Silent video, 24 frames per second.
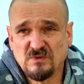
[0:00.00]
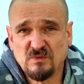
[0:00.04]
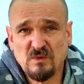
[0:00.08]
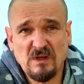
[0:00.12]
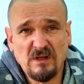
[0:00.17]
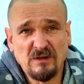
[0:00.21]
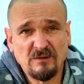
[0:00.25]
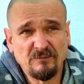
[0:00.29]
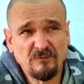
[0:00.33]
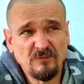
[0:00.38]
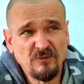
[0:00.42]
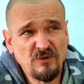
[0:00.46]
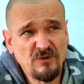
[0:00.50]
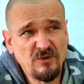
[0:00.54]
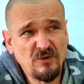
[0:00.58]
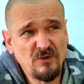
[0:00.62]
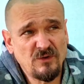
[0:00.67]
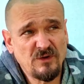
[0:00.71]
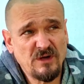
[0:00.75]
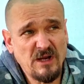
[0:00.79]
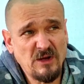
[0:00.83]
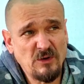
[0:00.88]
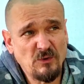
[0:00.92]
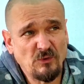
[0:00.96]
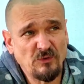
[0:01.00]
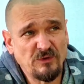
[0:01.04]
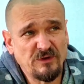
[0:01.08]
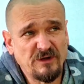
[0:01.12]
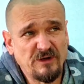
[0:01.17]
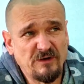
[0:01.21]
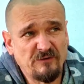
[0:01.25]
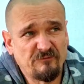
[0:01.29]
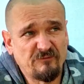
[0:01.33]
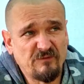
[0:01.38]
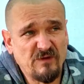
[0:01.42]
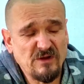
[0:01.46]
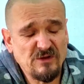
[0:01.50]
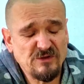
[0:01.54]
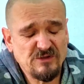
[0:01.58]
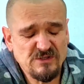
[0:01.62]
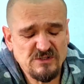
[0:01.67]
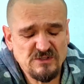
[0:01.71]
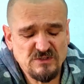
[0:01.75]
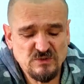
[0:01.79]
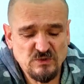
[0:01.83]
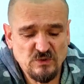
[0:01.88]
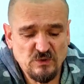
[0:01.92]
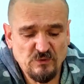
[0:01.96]
Well, UK Northern Adventure
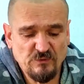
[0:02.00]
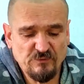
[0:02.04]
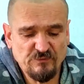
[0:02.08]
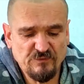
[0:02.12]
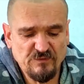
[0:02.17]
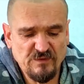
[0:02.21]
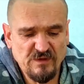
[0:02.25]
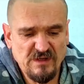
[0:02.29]
sort of